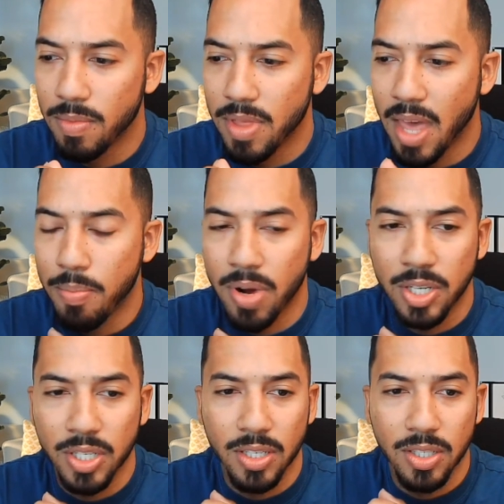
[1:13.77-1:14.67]
that
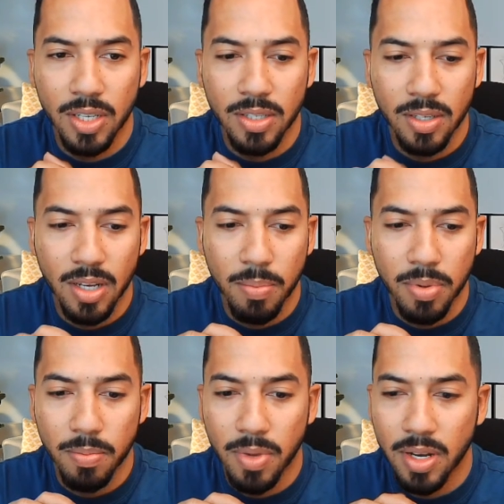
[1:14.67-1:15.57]
project in just a
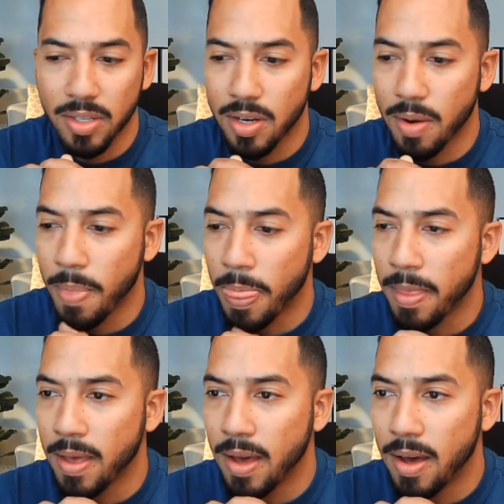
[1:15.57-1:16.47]
couple of minutes here.
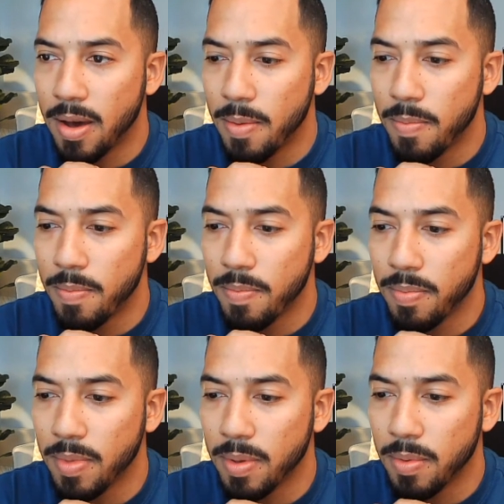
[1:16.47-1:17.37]

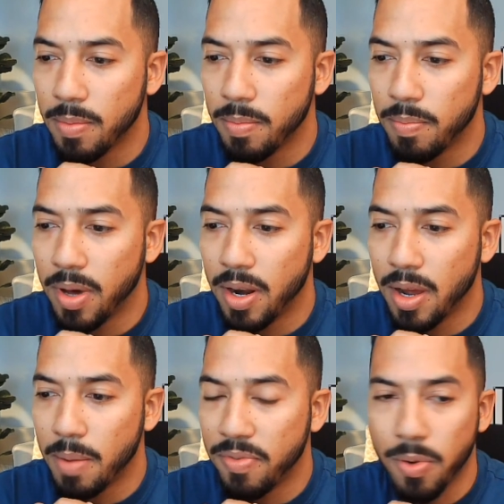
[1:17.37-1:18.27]

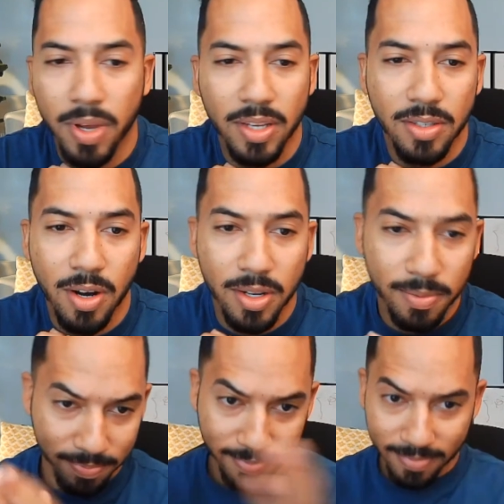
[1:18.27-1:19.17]
But before we get started,
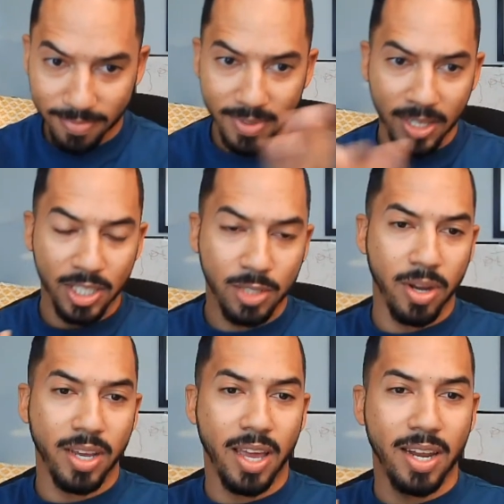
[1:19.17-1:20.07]
just
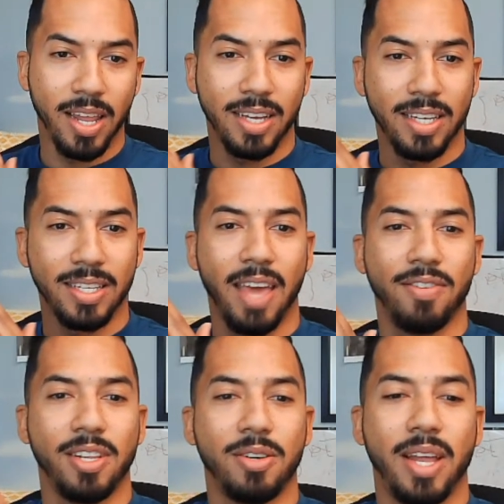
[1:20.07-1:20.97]
want to kind of
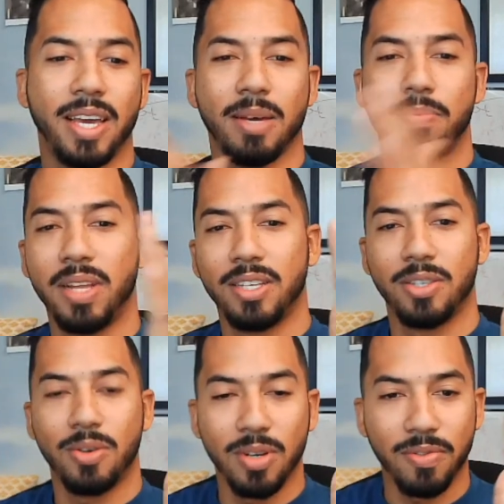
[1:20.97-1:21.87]
have a little
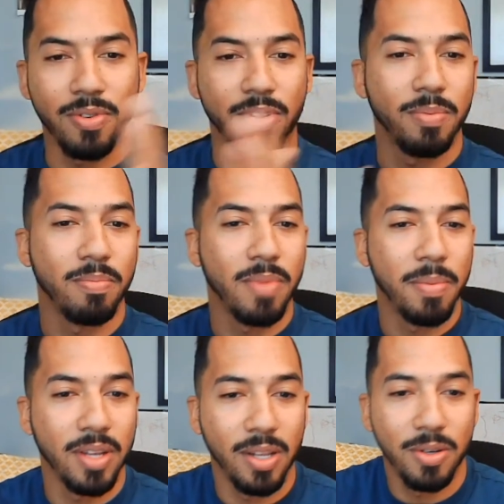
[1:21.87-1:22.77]
placeholder for
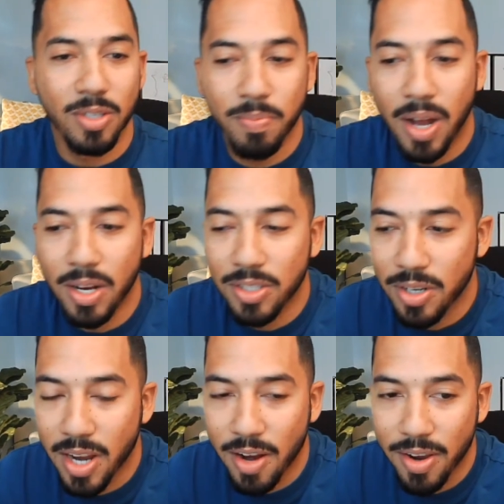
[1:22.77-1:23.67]
maybe a little
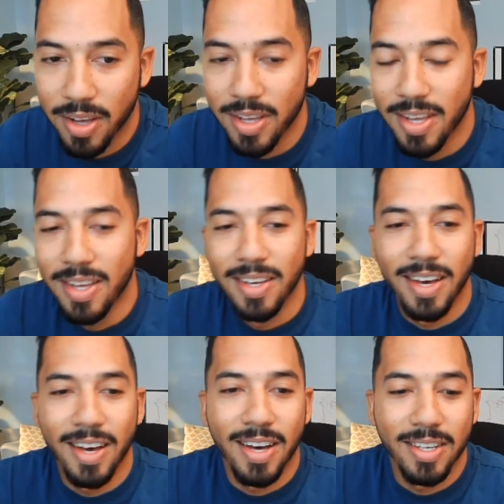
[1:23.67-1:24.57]
sponsored area.
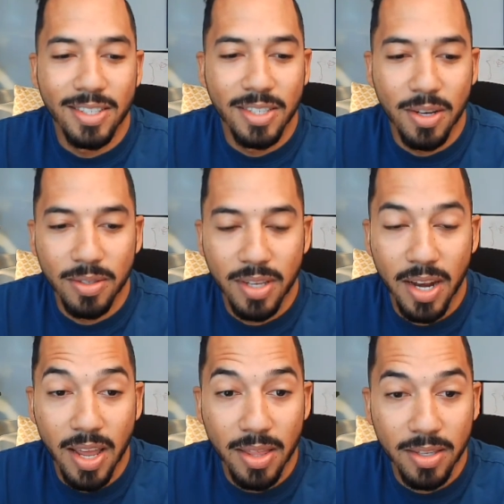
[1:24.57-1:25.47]
So
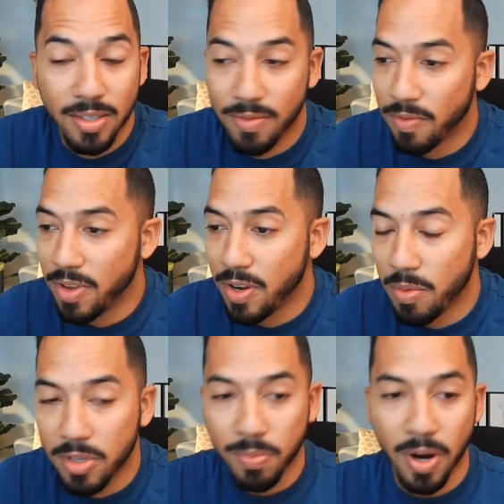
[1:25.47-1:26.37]
today, this video will
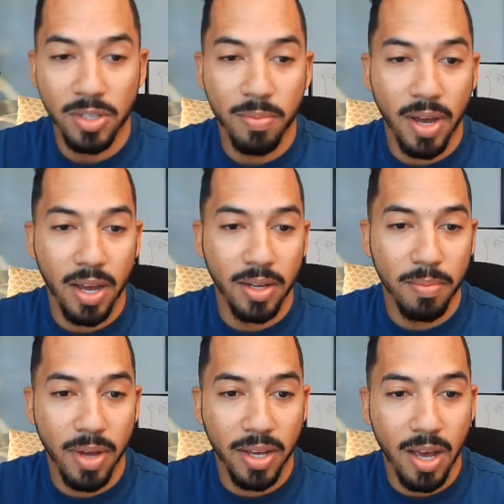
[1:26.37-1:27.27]
be sponsored by
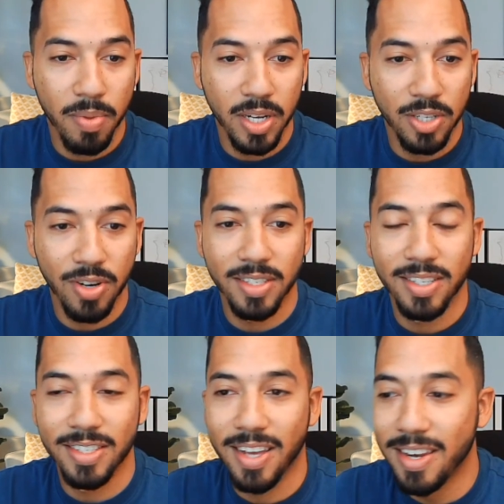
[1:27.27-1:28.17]
my company,
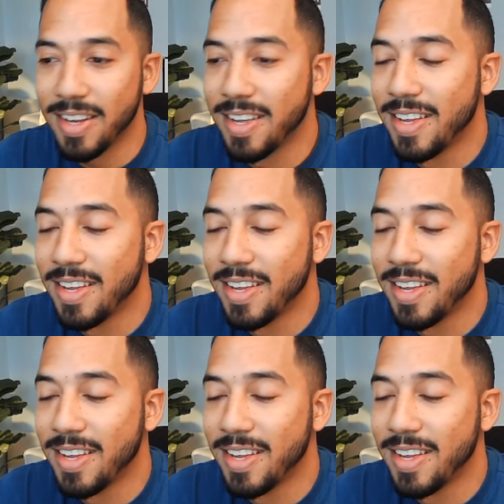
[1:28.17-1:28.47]
Redesigning.